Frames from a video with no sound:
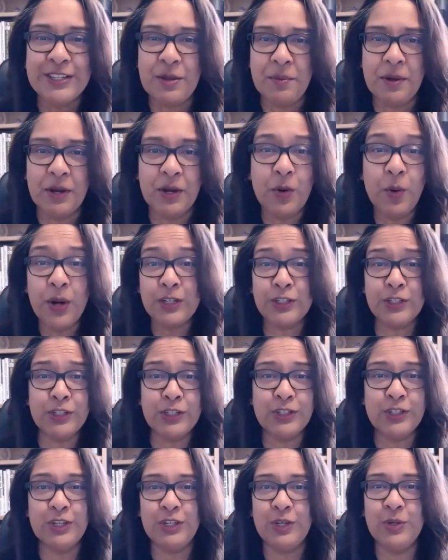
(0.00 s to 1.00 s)
So, my
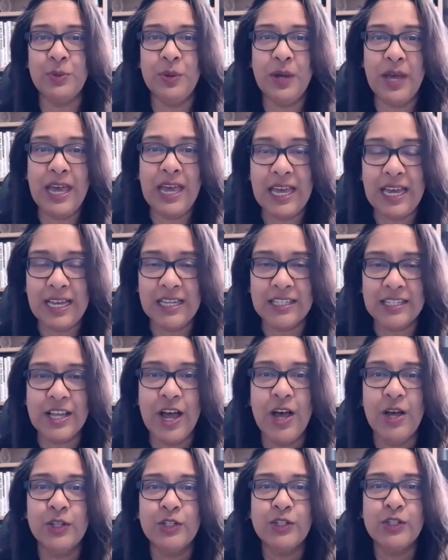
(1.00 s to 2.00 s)
question to you
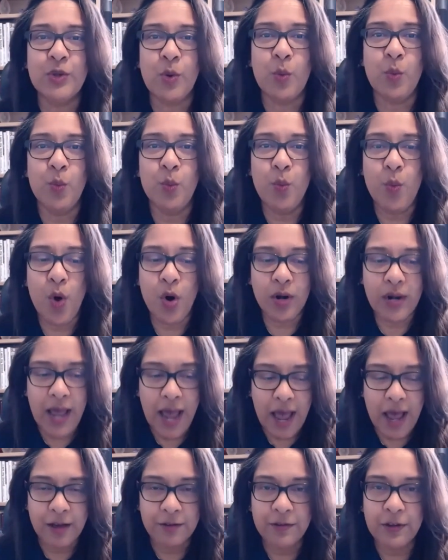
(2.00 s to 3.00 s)
is so, what
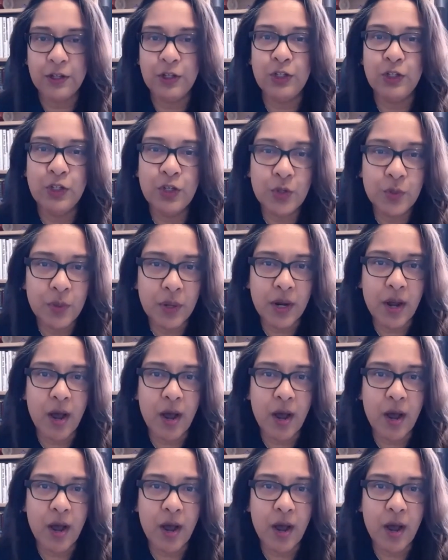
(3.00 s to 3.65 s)
have you